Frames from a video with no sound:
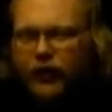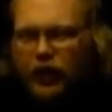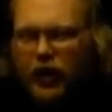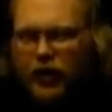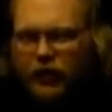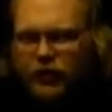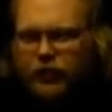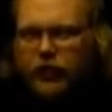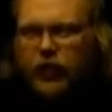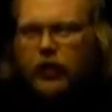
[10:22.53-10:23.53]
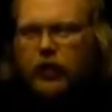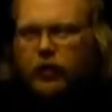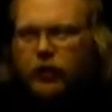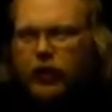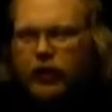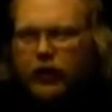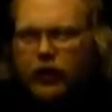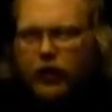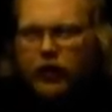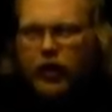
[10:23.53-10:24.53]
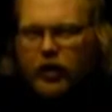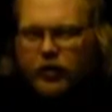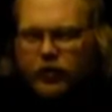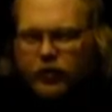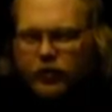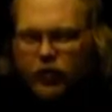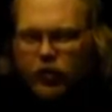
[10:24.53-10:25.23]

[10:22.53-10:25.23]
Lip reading: unconscious, meaning the unconscious